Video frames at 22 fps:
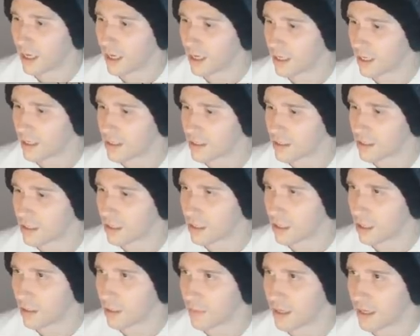And
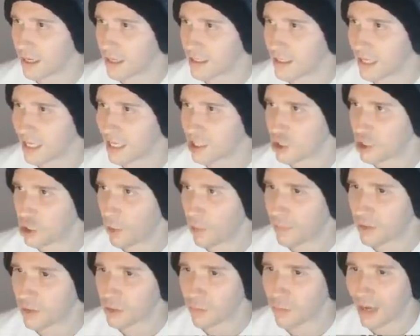there is a
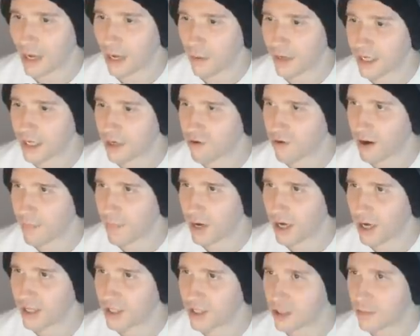shop as well where you can
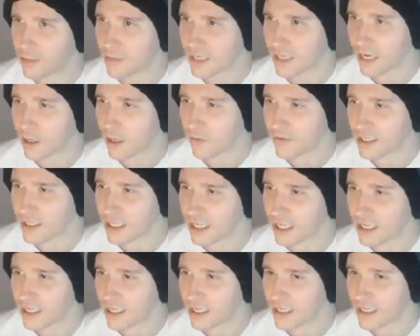grab items, and
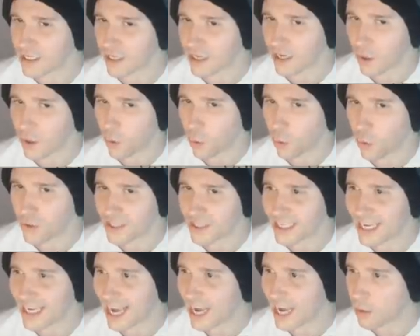obviously is like a
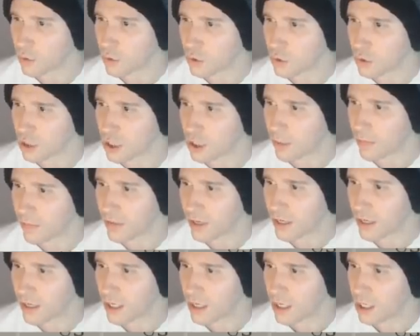haunted house or
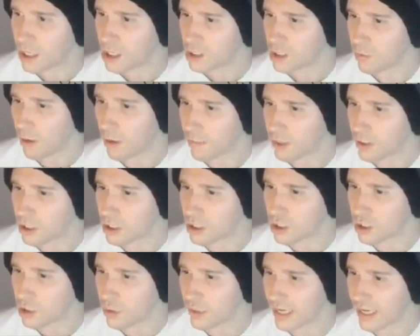something. So what I'm going to
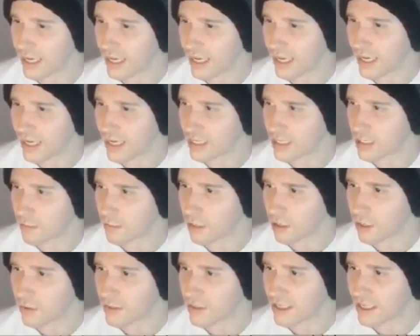do here is I'm
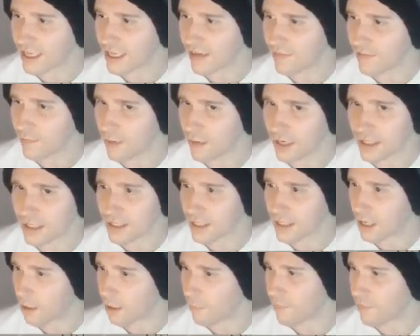going to give
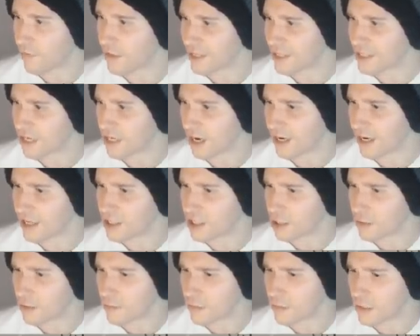myself these
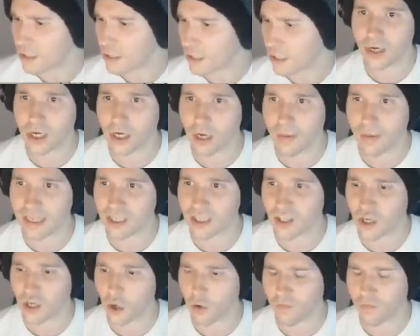items. I'm going to go back
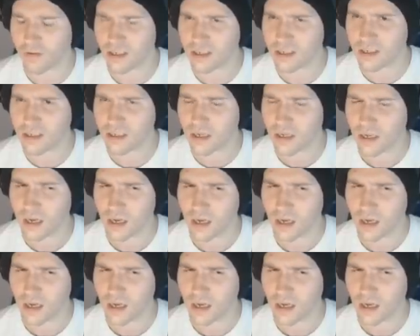to the office.